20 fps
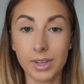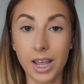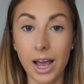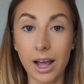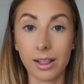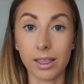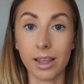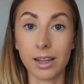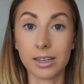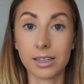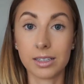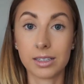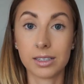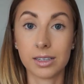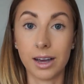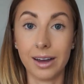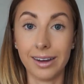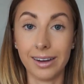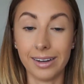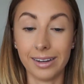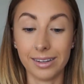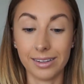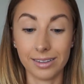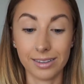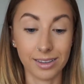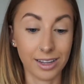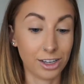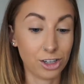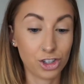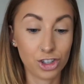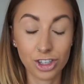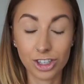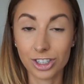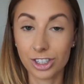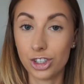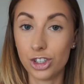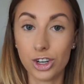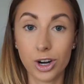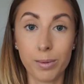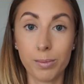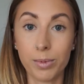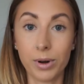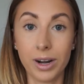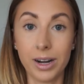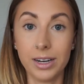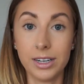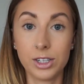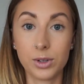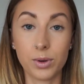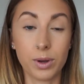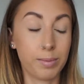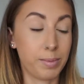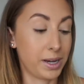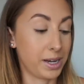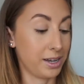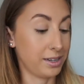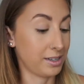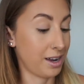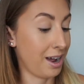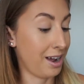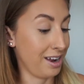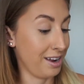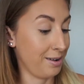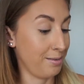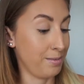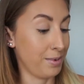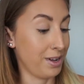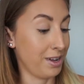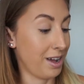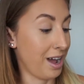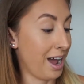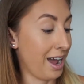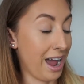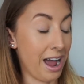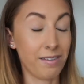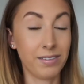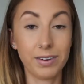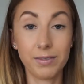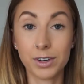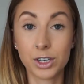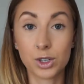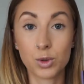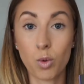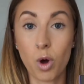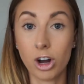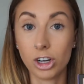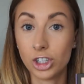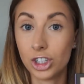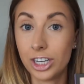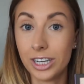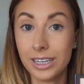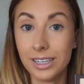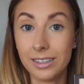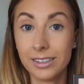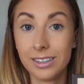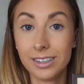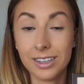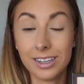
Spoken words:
Yeah, let's just jump right into it because I haven't even swatched it.